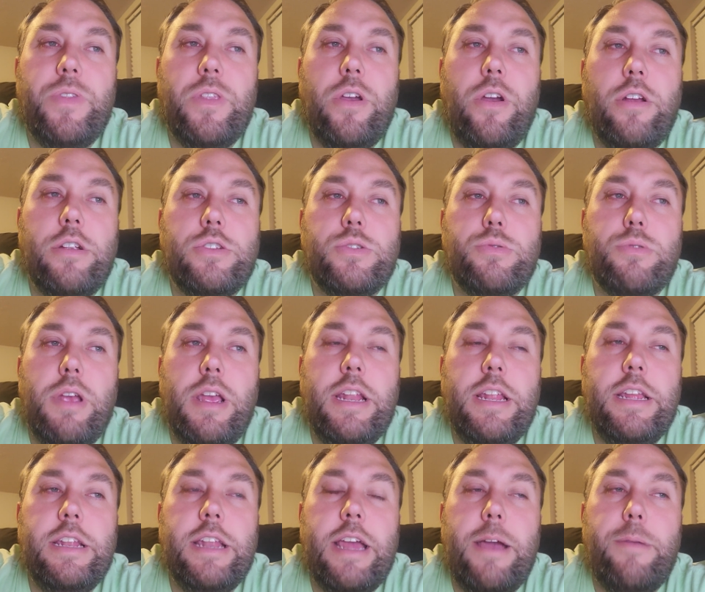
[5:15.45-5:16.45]
are
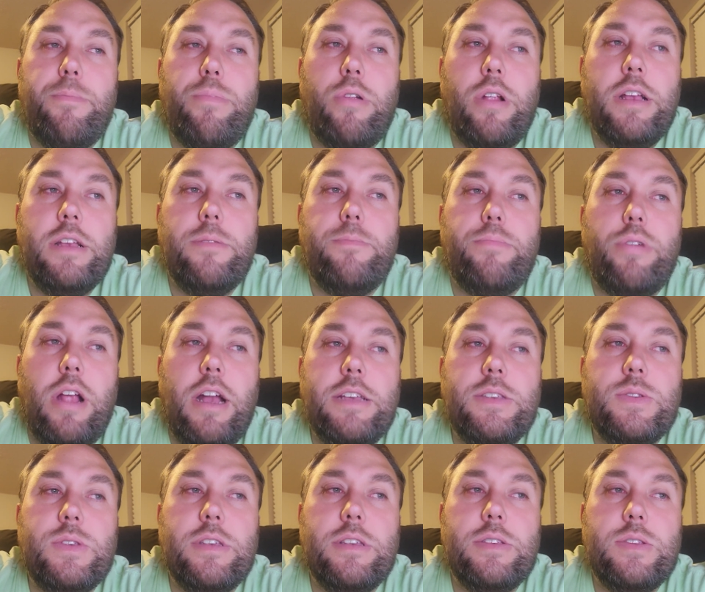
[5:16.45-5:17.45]
trading at
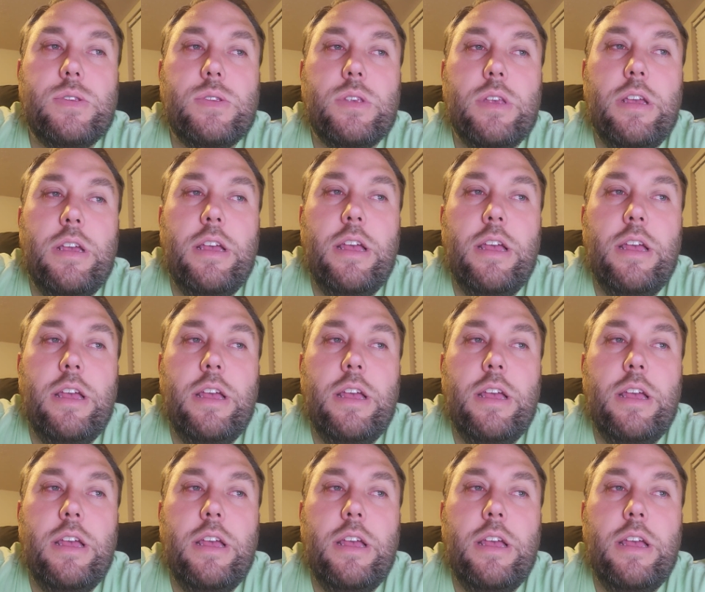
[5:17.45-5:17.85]
prices